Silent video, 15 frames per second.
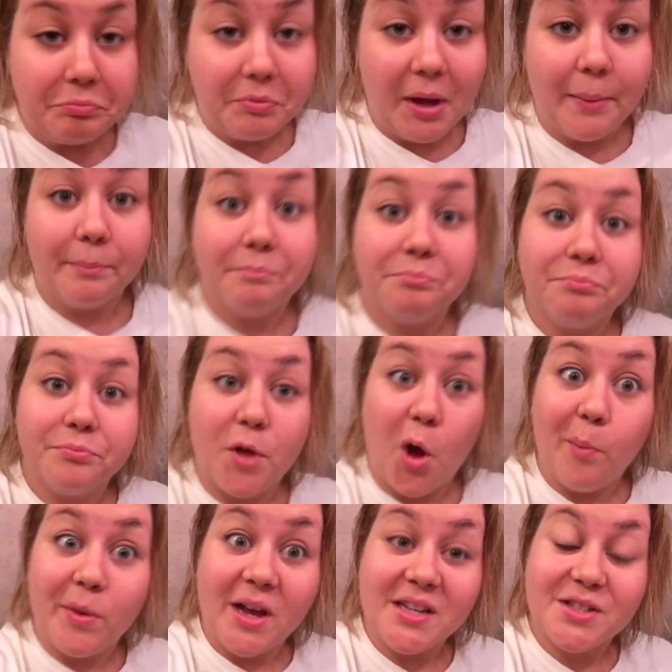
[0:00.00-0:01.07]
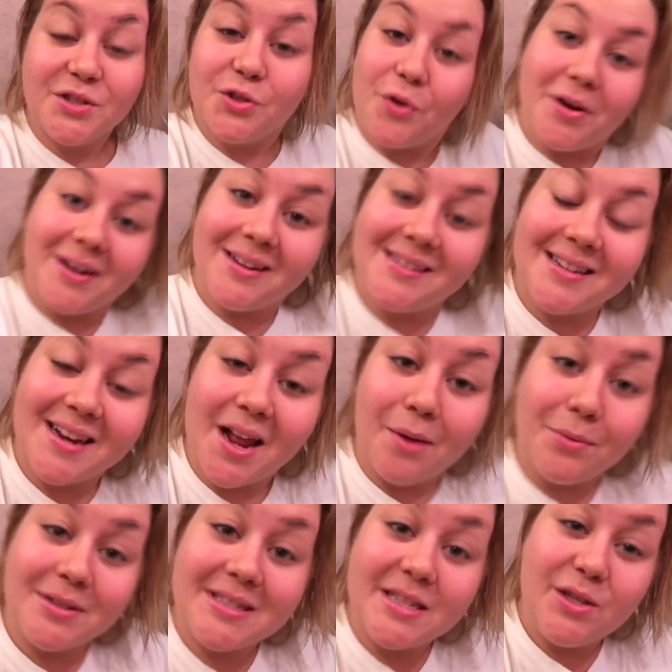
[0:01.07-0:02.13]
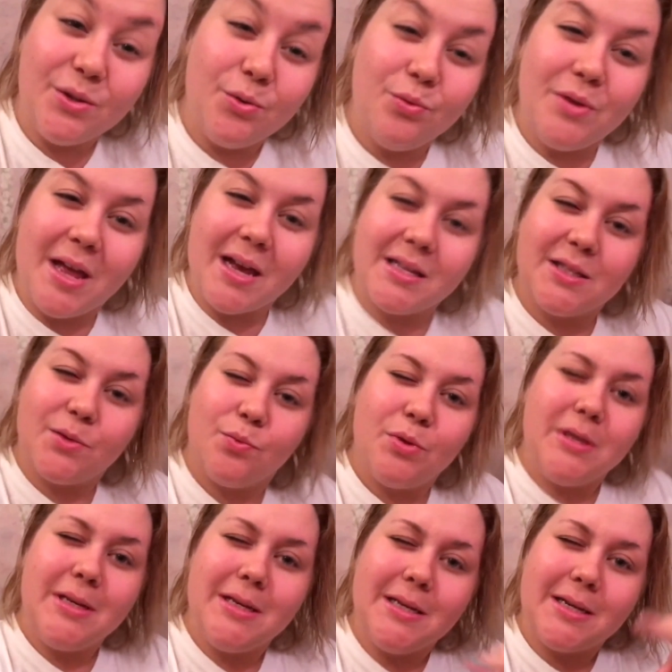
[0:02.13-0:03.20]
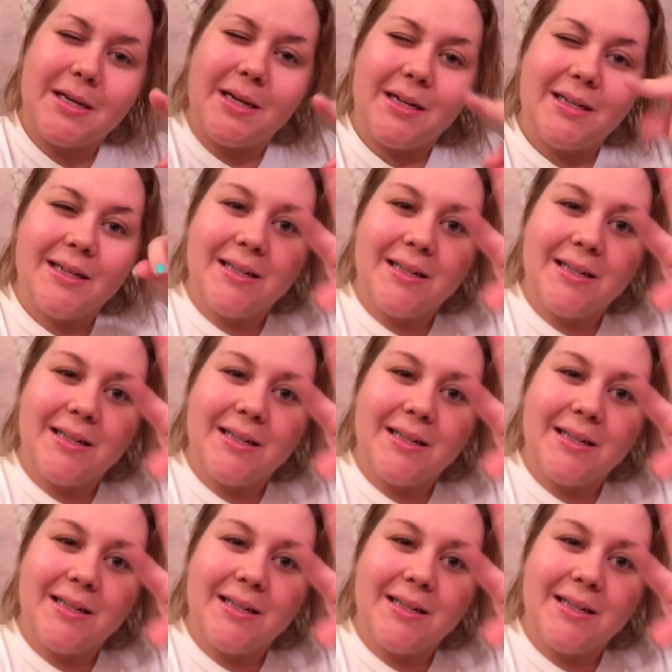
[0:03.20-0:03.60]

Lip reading: yeah, hope you guys enjoyed it, and I will see you next week.